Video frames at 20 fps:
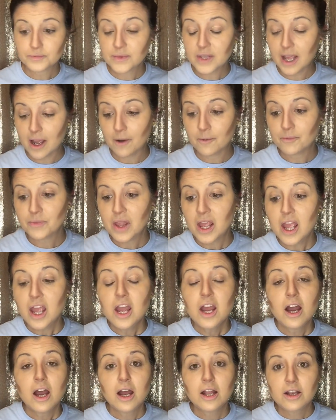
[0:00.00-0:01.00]
Now,
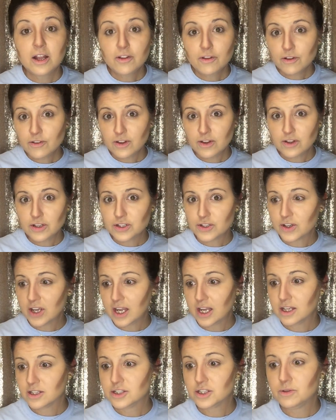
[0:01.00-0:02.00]
another thing that you
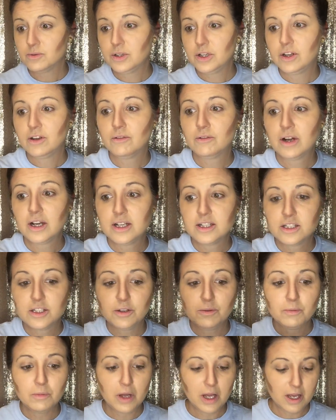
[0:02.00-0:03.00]
can do when you get ready
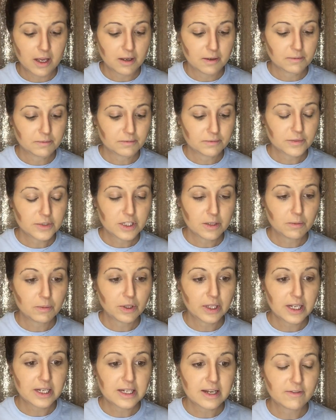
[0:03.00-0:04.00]
to
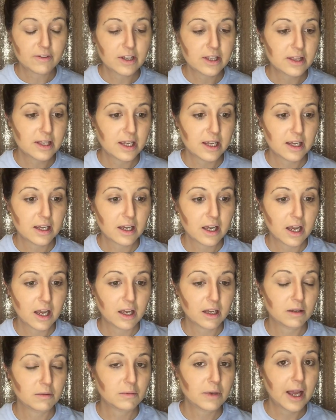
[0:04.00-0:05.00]
blend everything
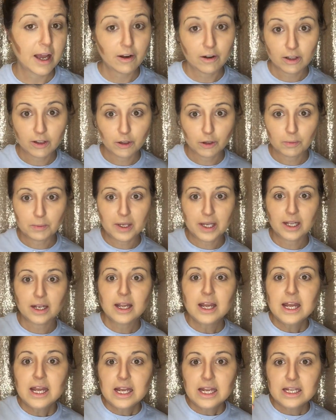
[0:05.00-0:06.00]
out a little
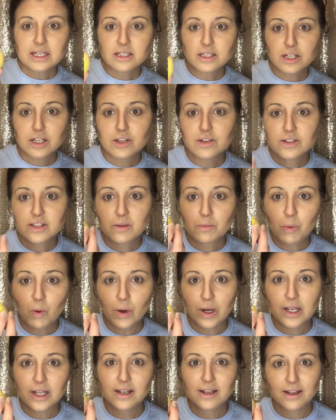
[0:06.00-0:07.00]
bit is to use the
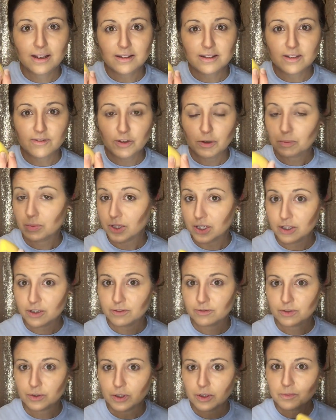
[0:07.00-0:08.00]
pointed end of your
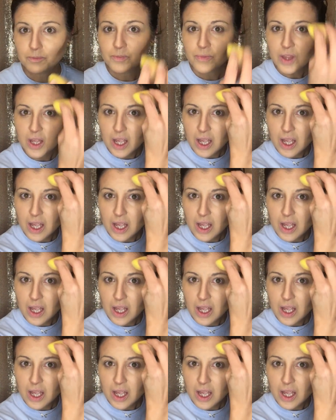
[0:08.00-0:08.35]
blender full.